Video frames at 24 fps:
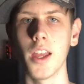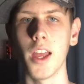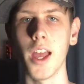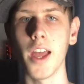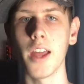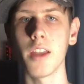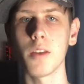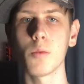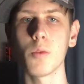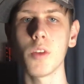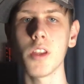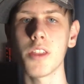
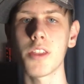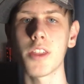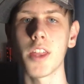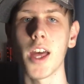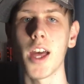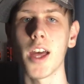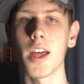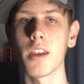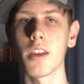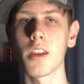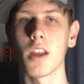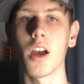And with
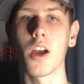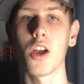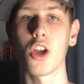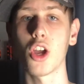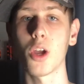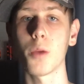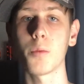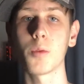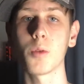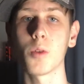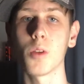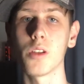that, I
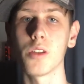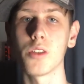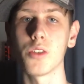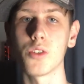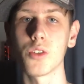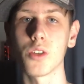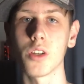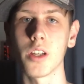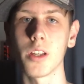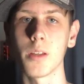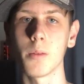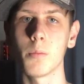hope you all
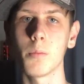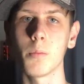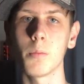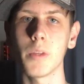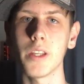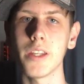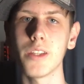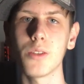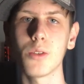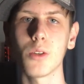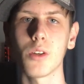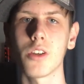enjoyed.
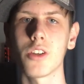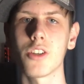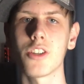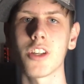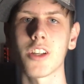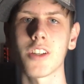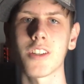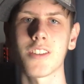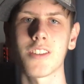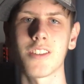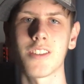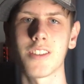Be sure to
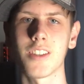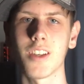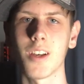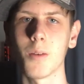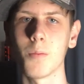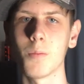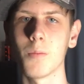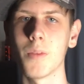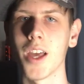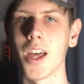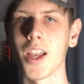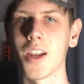check us a sub,
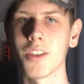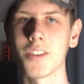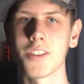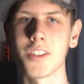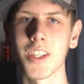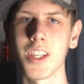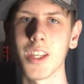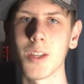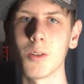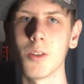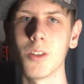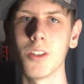and I'll
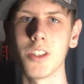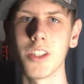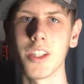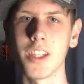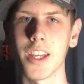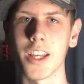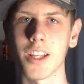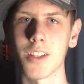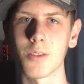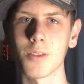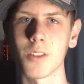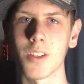see you all in the
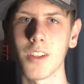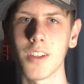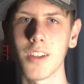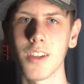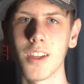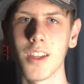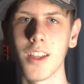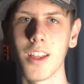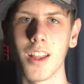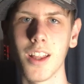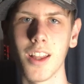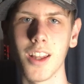next
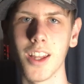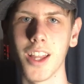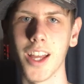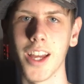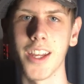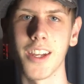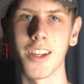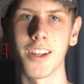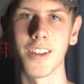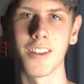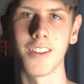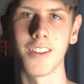one. Later.